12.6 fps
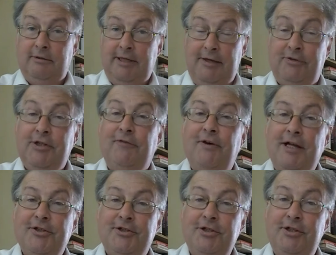If she
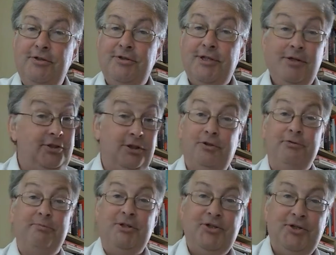fails to do so, she
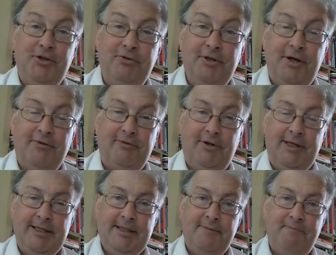couldn't be sued over
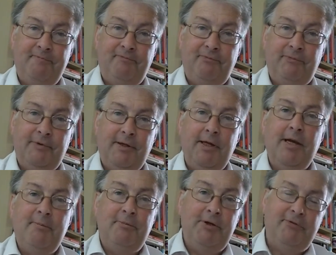it.
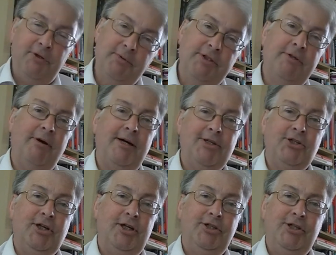But if you were to
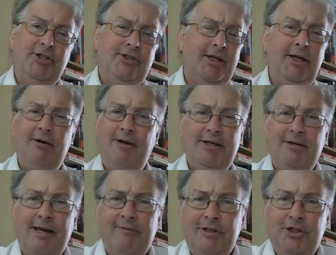ask her, she'd say, no, I
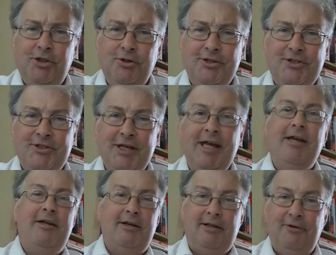don't have any choice.
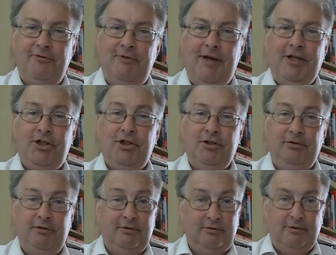
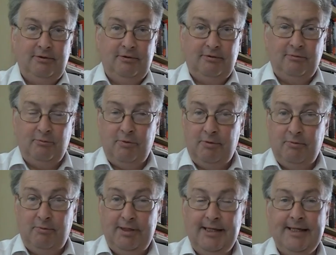Convention,
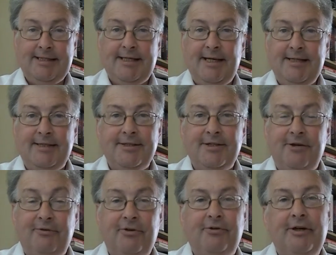one in this case that's
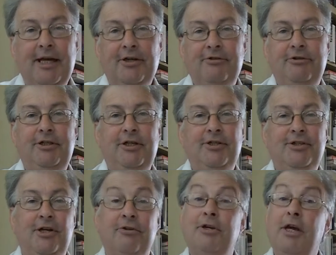over 300 years
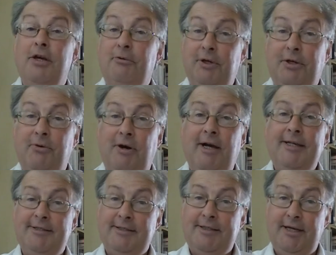old,
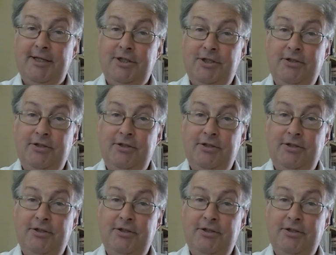requires that I